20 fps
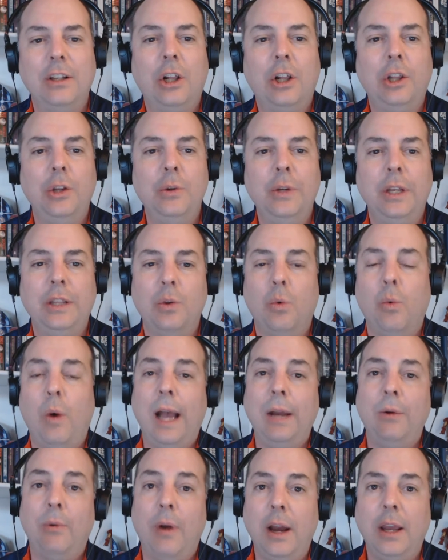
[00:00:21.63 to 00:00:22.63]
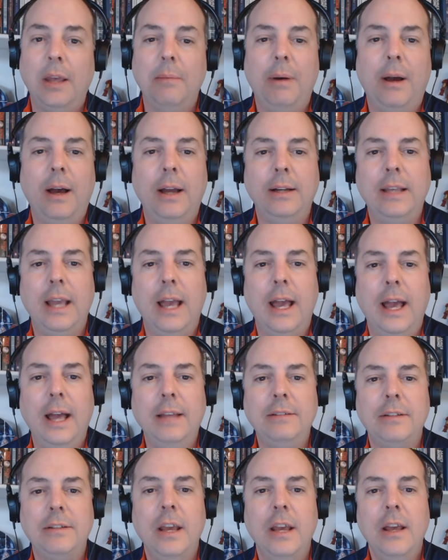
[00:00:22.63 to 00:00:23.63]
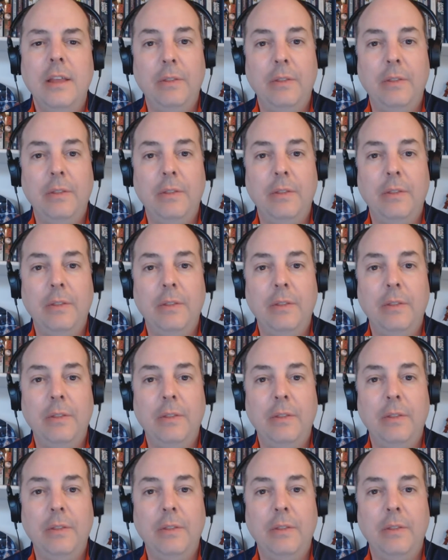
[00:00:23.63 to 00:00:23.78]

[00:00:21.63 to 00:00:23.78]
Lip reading: including the White Rocket podcast,